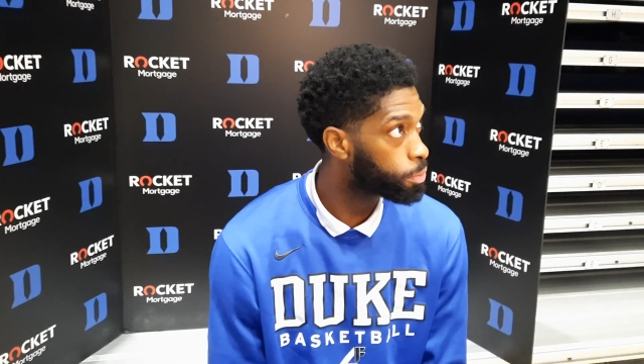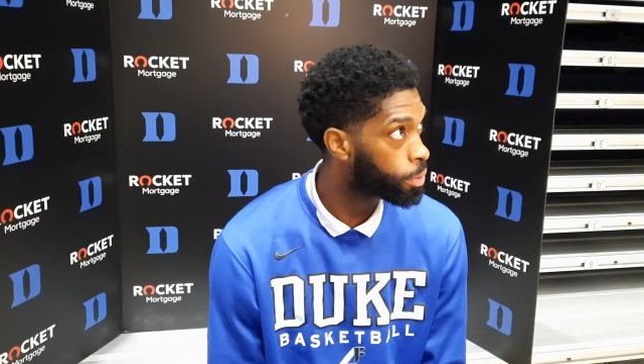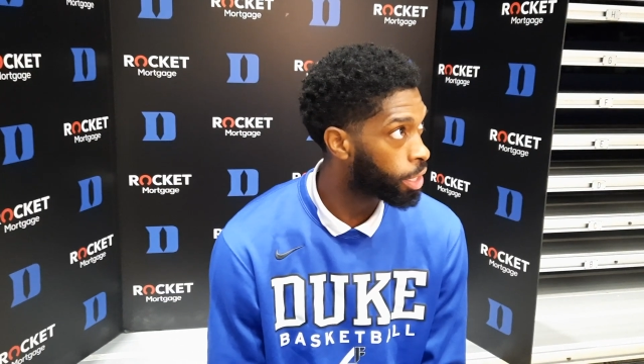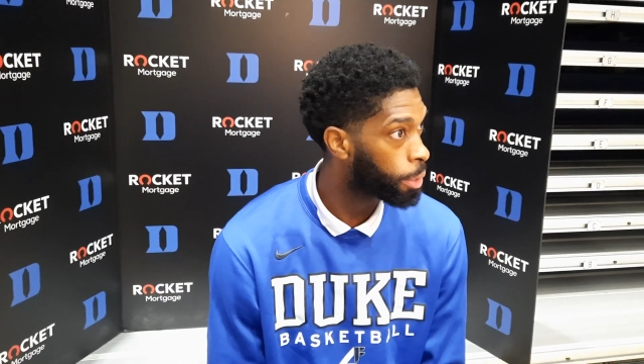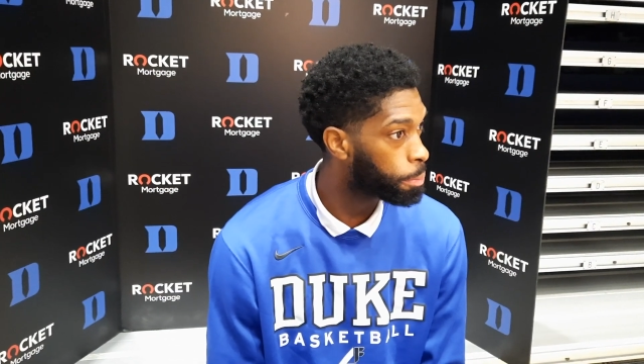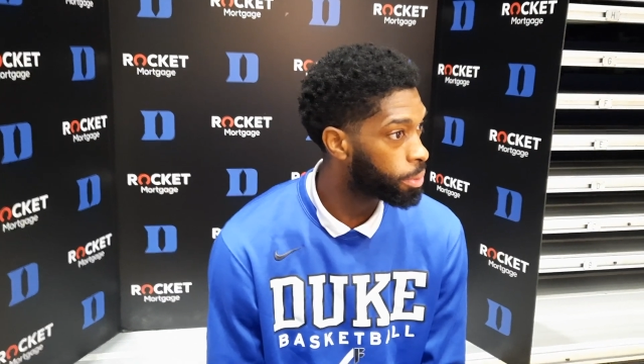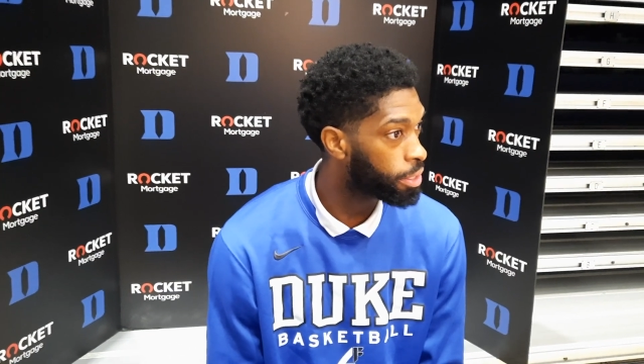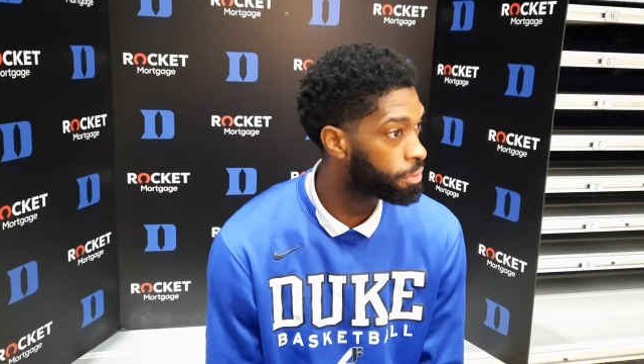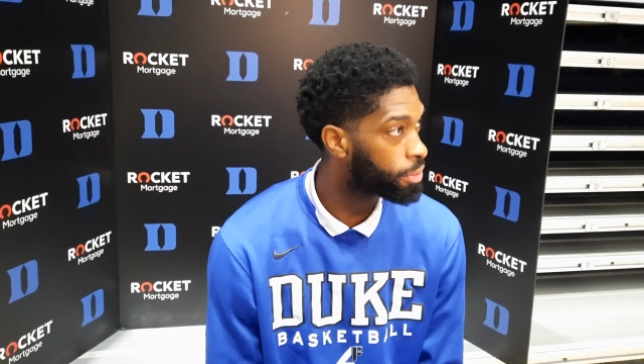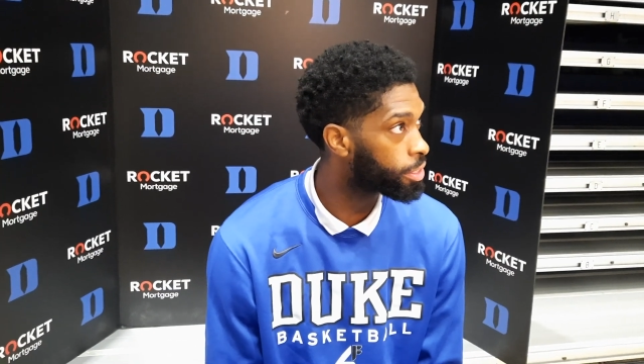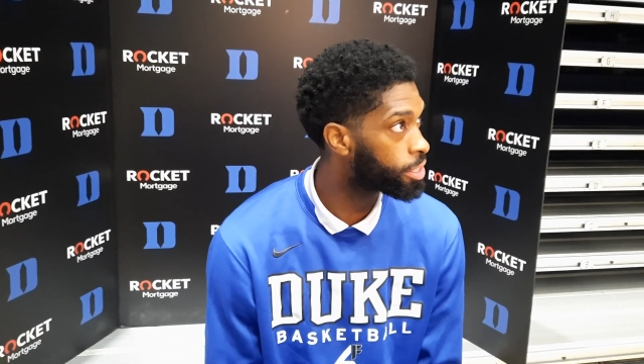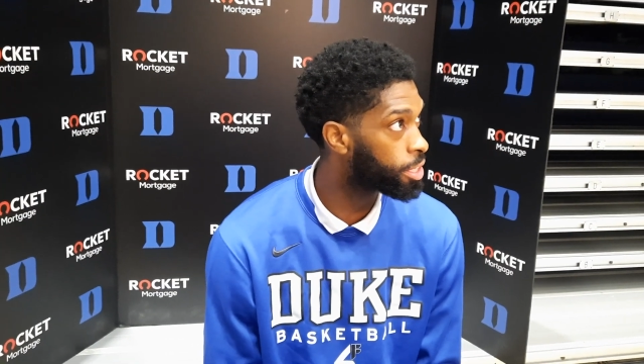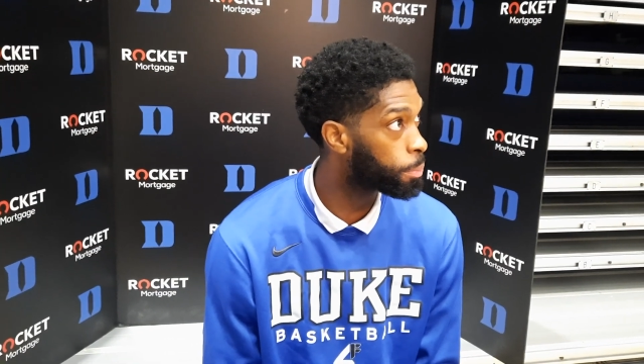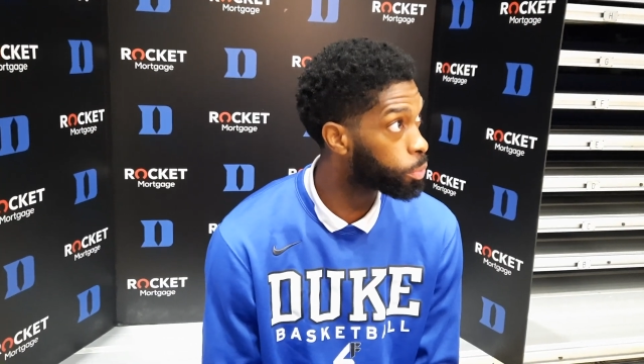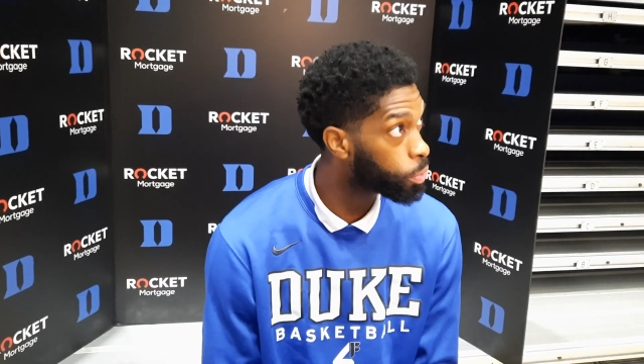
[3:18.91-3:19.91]
when I played for
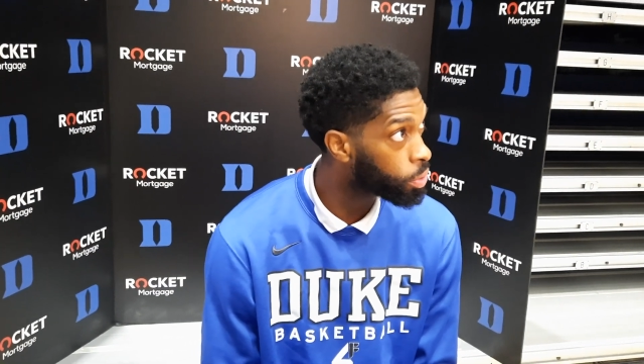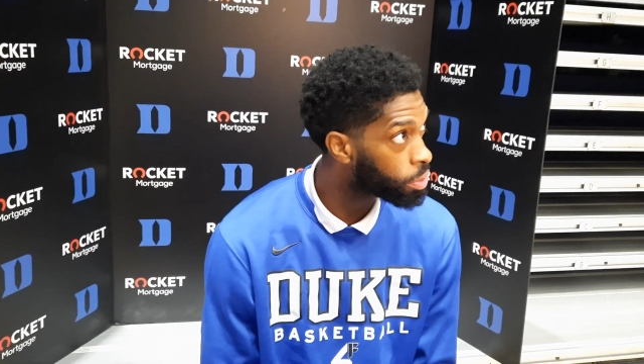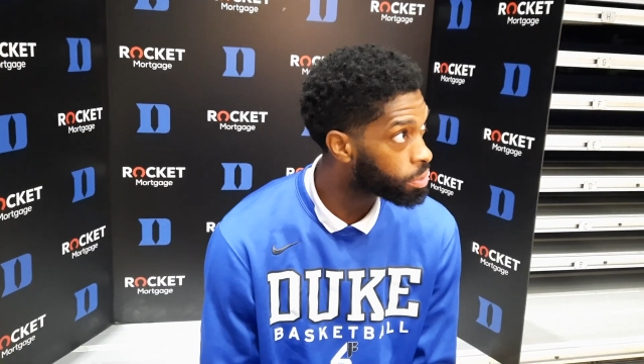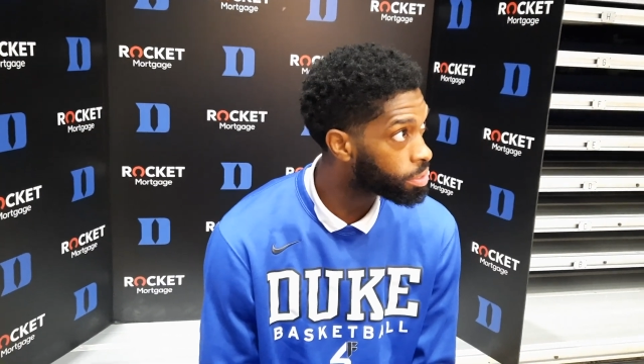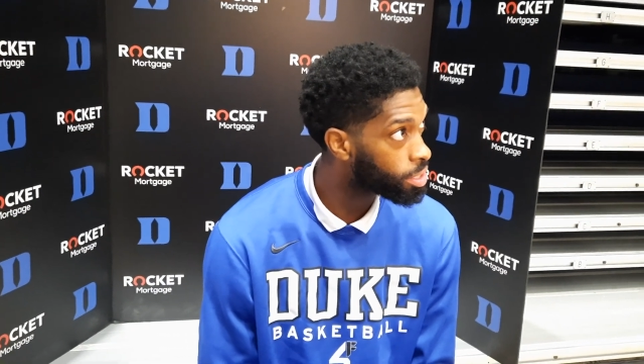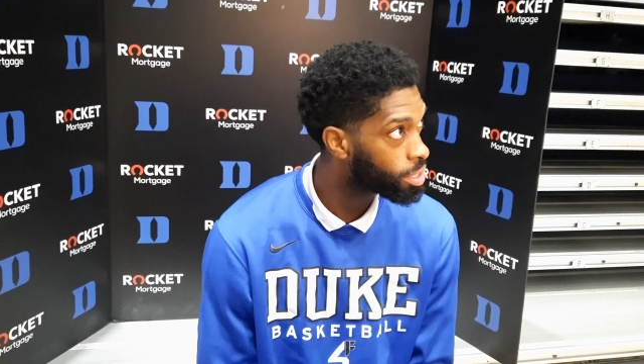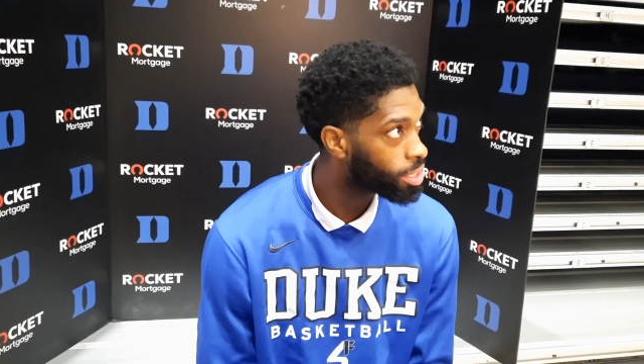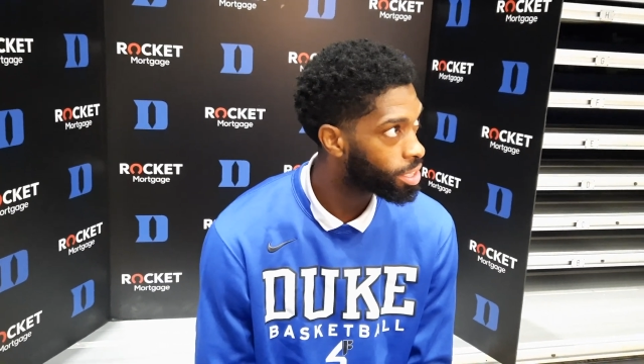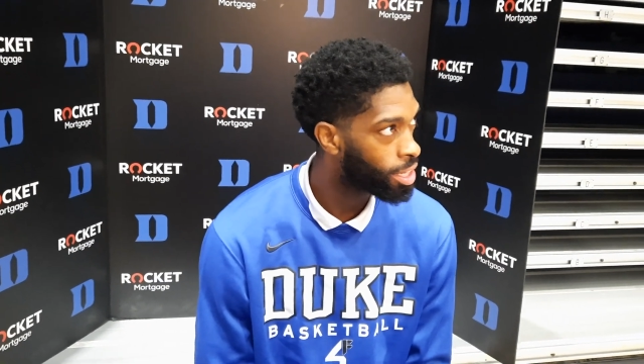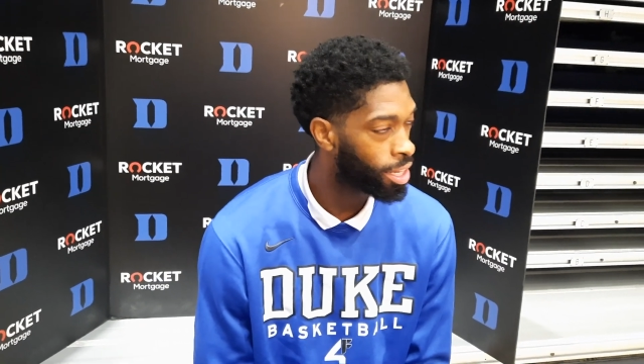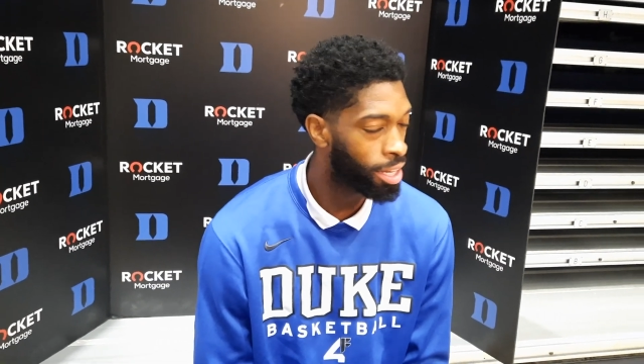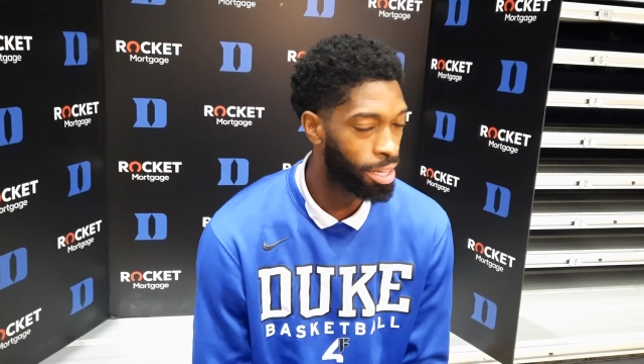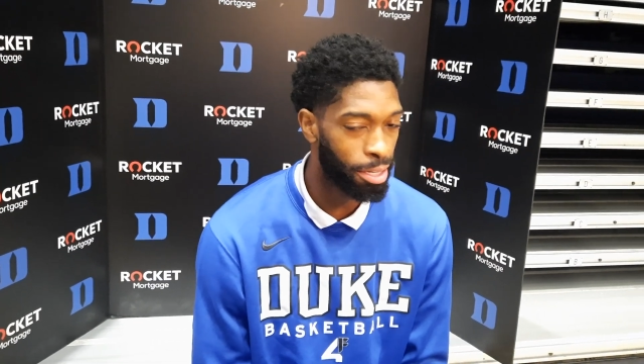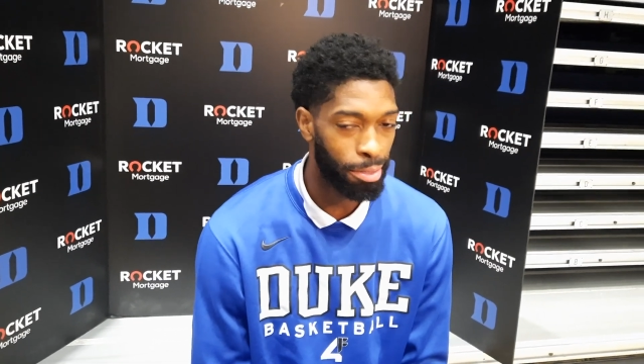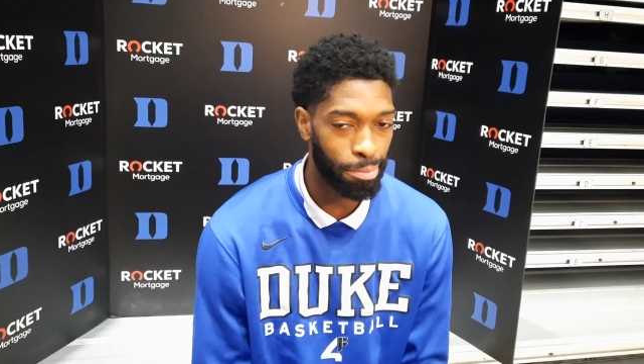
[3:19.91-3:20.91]
the Timberwolves.
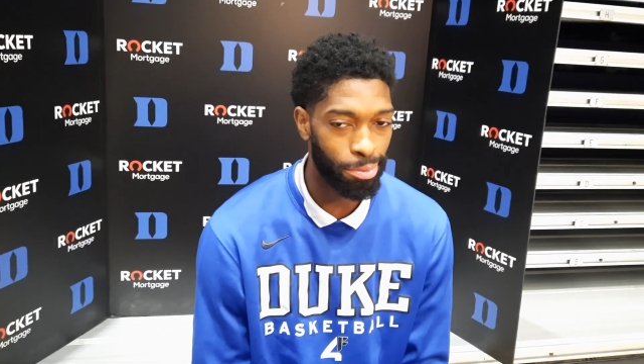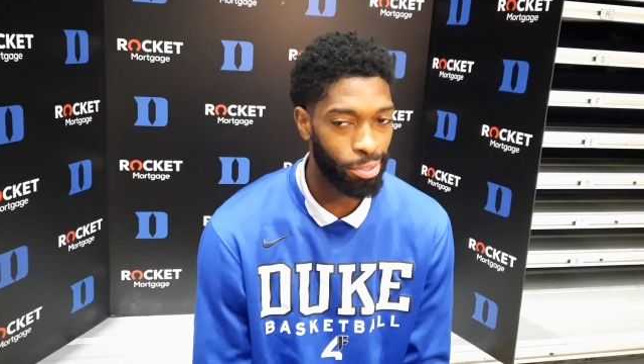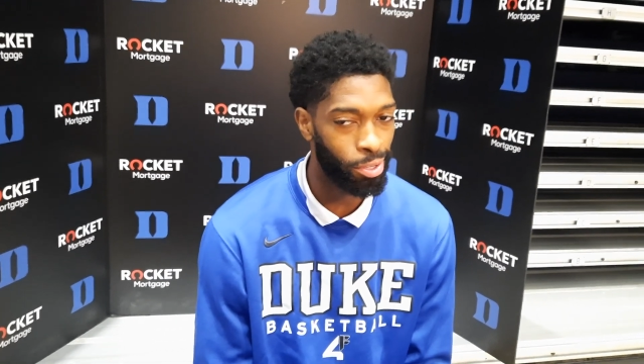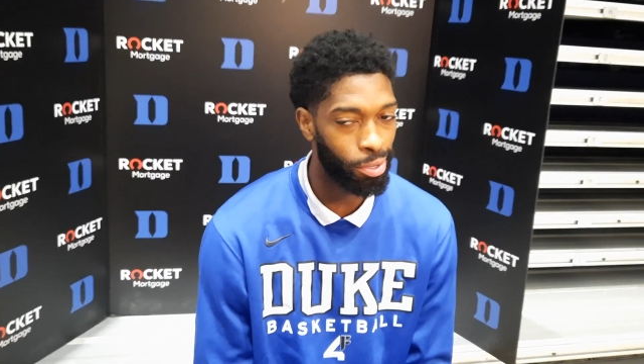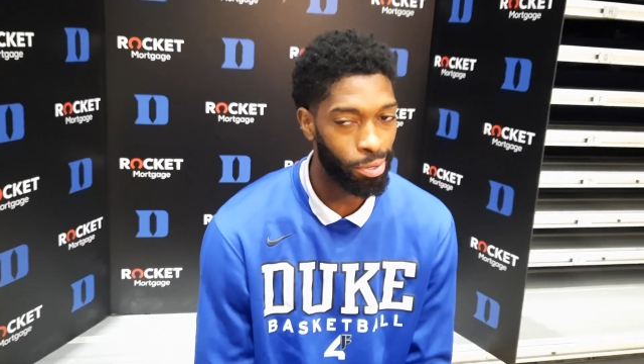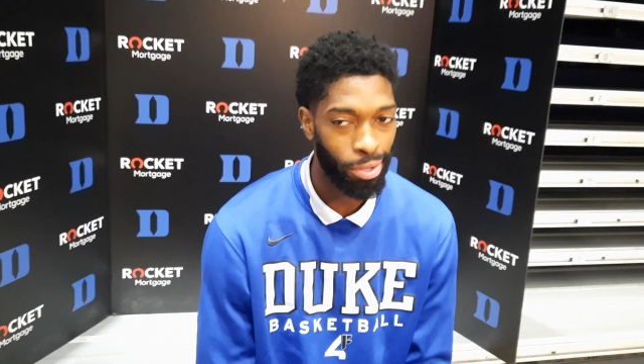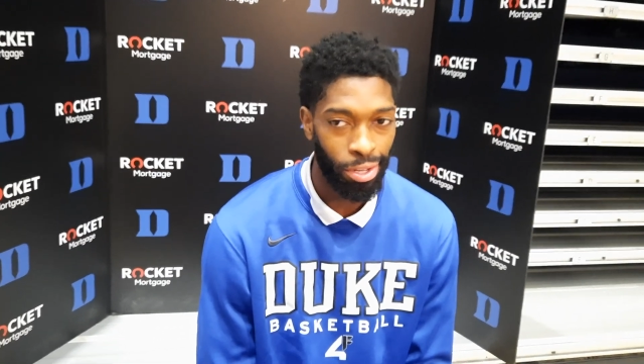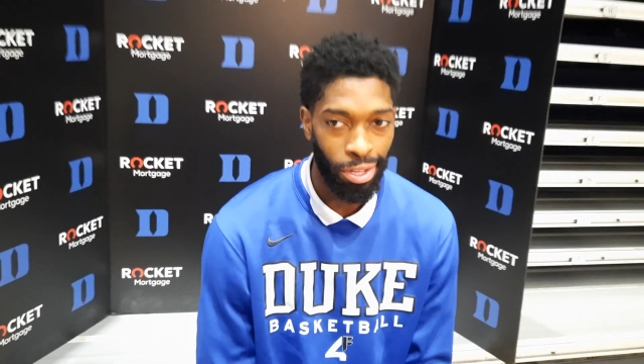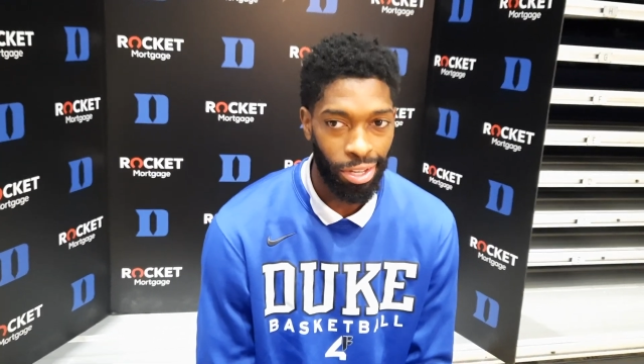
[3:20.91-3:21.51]
Um, so,